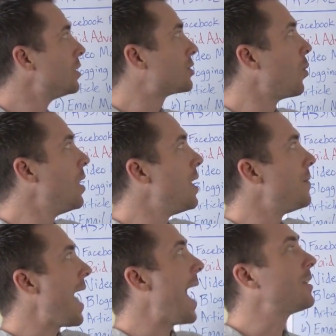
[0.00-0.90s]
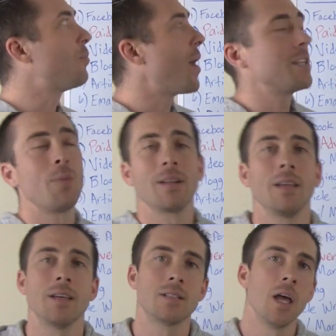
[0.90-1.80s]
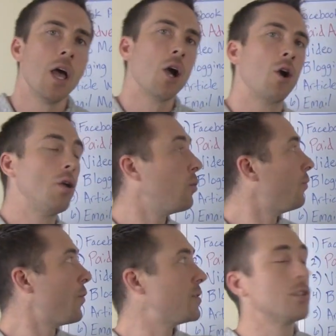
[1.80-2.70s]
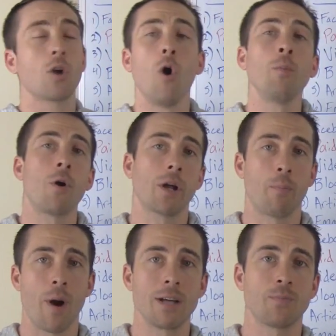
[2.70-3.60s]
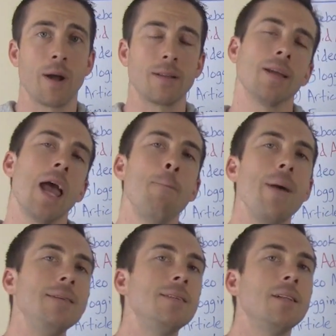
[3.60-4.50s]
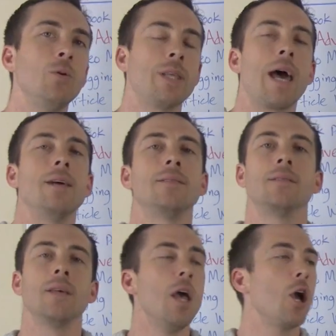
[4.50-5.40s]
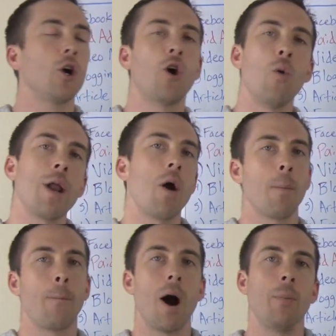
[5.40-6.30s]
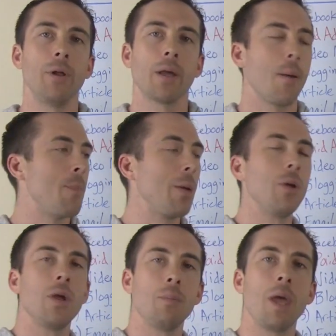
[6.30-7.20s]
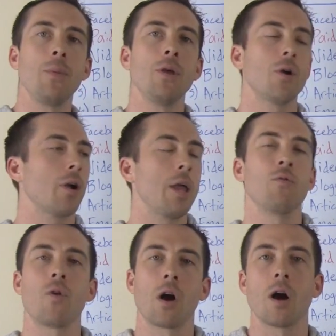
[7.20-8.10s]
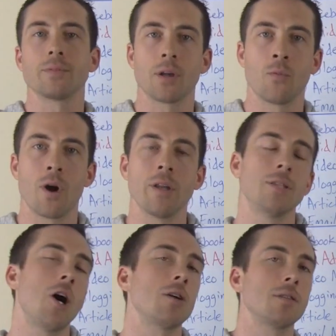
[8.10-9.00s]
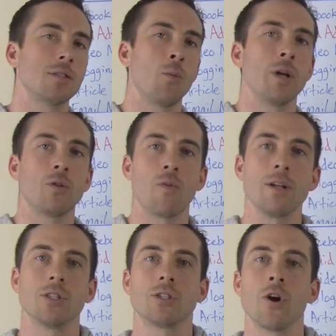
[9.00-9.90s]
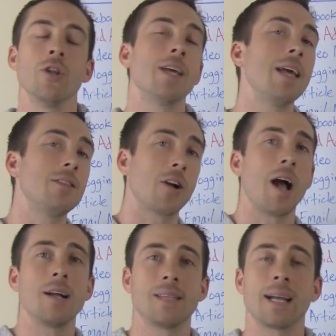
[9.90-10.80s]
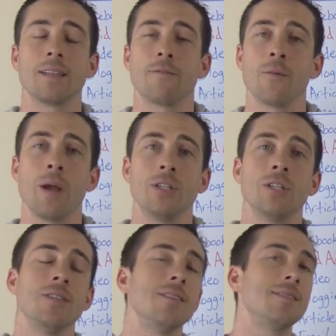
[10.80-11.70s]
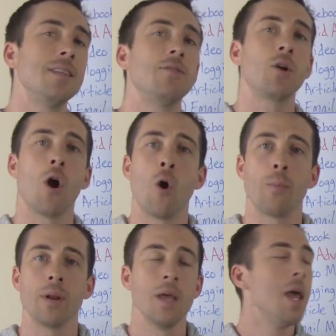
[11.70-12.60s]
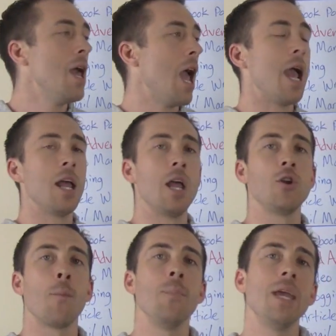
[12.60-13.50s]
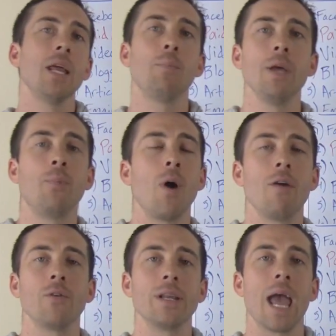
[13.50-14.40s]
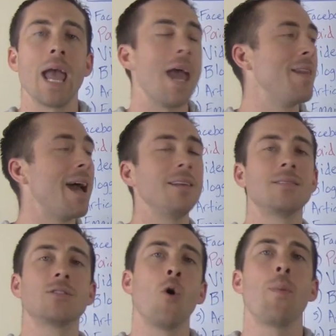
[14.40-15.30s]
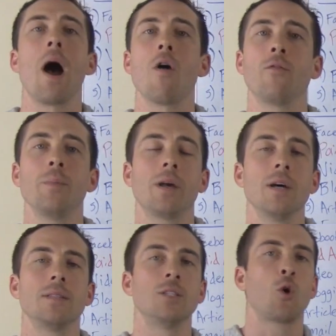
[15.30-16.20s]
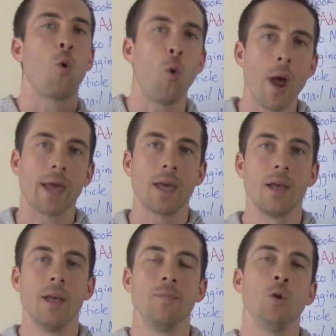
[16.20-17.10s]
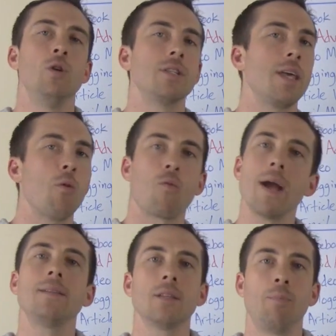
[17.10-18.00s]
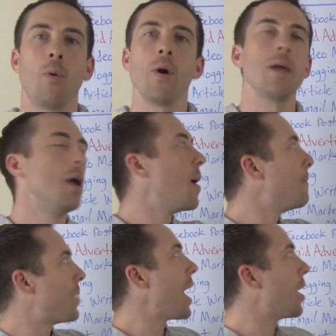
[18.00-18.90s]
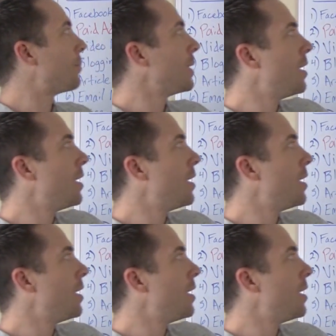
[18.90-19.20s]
So active prospecting is, for instance, cold market prospecting. And basically what that is is going out in public. Maybe maybe you're getting rung up somewhere and you talk to someone at the register and you get their contact information and you see if they're open. And, and you're meeting people every day, and that is so powerful because it's quick. You just get right to the point, bam.